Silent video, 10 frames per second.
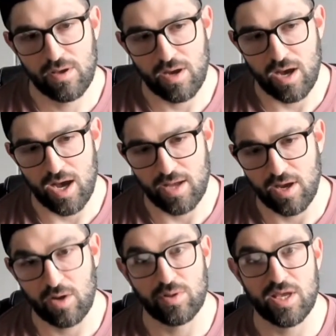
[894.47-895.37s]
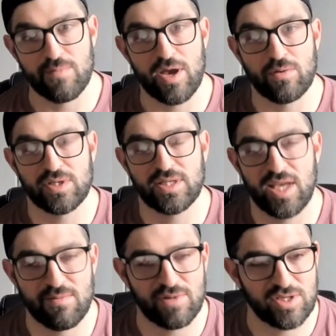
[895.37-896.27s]
not only in my own
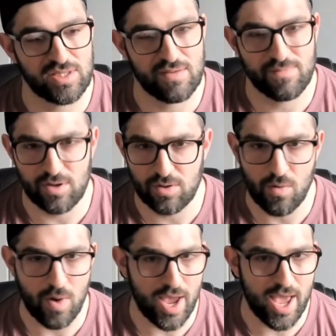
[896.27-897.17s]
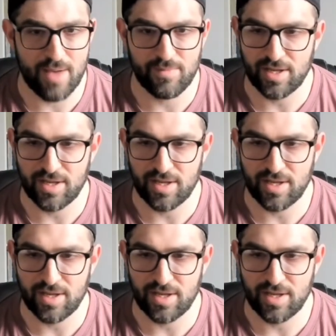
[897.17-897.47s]
skin, but just about who I am,